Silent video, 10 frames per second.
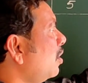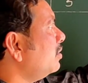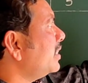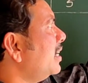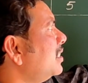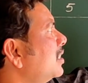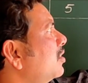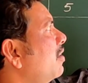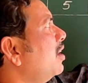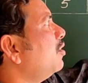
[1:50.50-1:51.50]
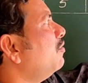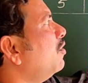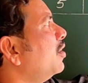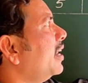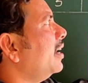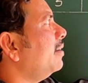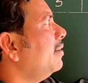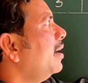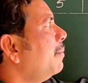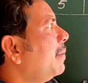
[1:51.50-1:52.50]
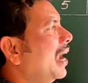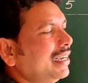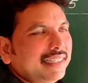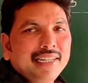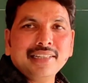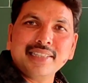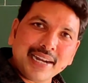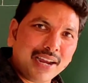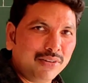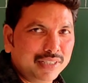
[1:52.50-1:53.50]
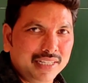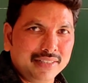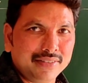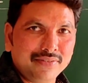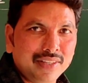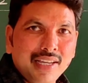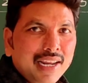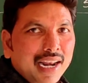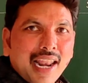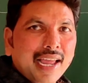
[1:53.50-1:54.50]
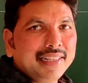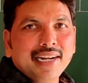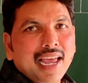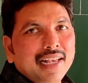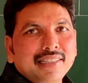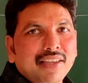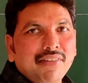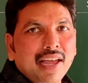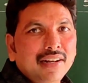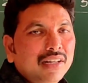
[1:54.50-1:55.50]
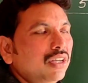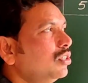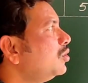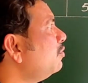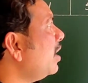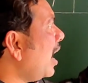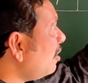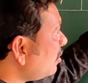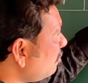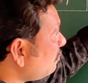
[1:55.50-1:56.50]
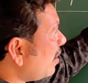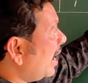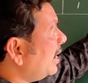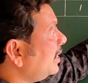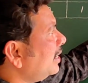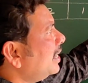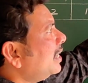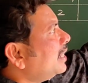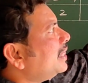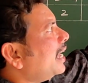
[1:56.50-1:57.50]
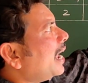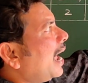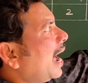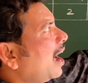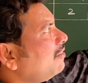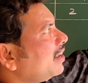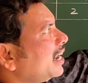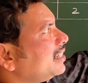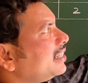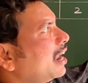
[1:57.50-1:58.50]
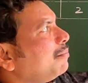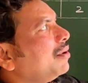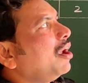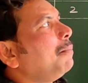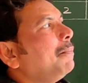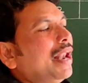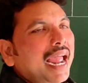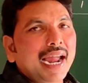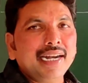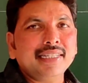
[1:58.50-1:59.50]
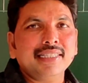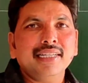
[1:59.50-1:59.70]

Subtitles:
houses. 12 to 14 plants in 3 houses. Like that has given. So we have to find the average number of plants